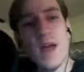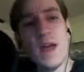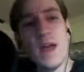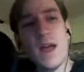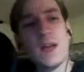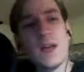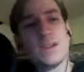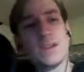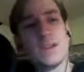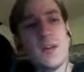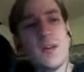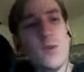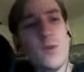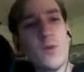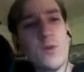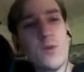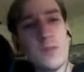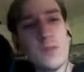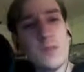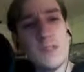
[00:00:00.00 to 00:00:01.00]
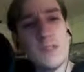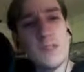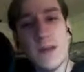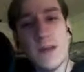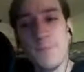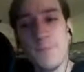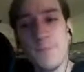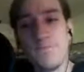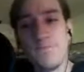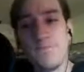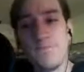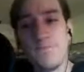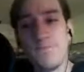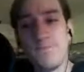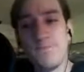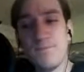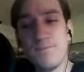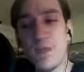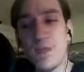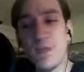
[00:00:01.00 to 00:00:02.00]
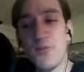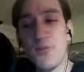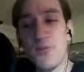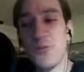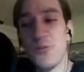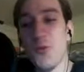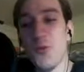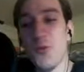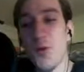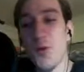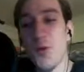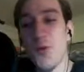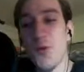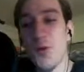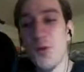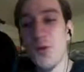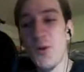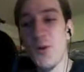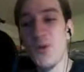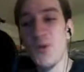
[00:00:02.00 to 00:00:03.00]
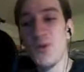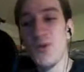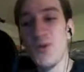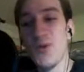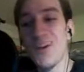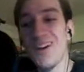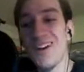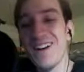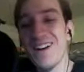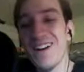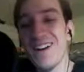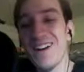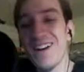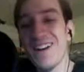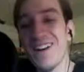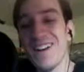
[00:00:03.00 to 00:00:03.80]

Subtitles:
It's not worth my time. RoboPod.